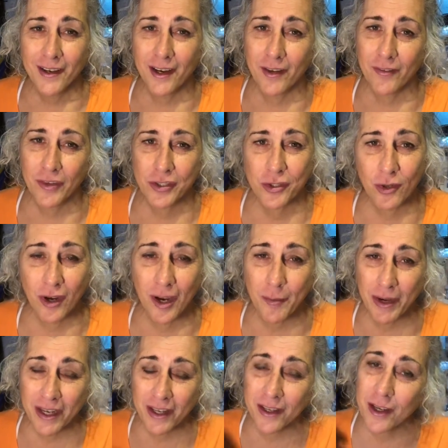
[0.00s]
of this crime,
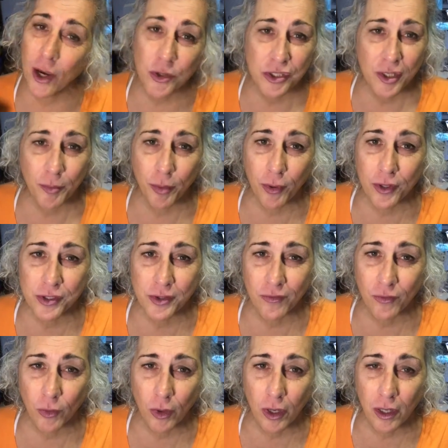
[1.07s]
but he goes to prison
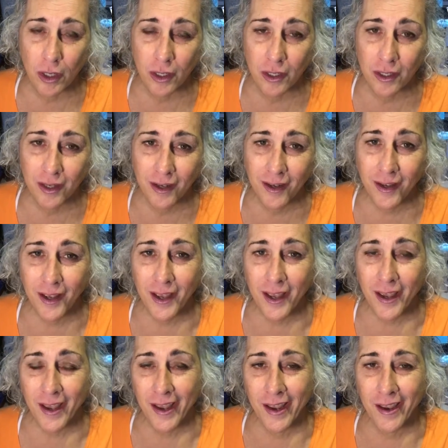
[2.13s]
for it.
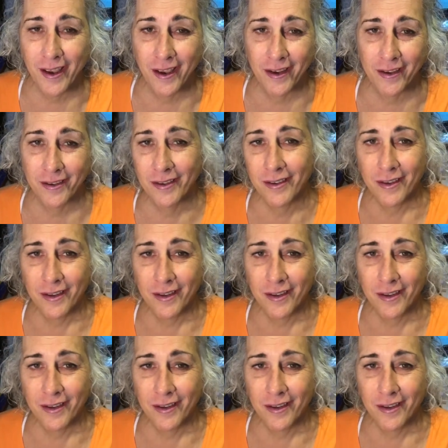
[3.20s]
And